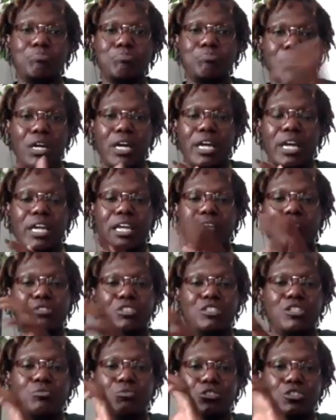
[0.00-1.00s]
But if
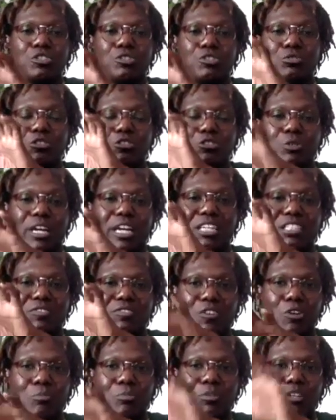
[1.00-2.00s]
she was using
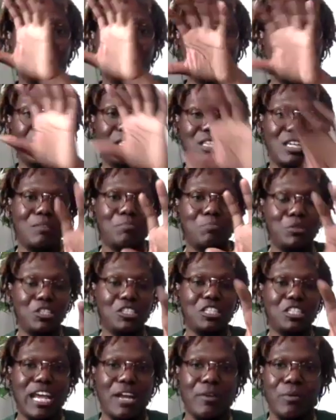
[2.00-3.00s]
transphobia to then
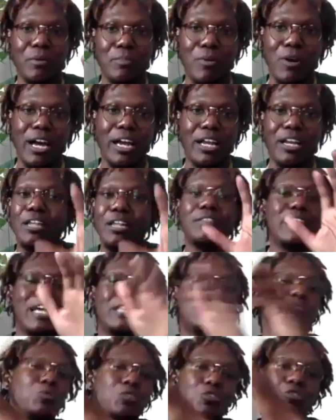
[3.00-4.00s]
push Harry Potter,
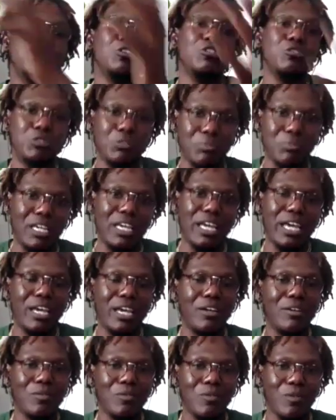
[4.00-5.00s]
that's where you lose me at,
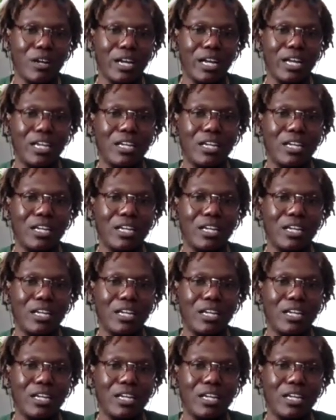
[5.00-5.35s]
right?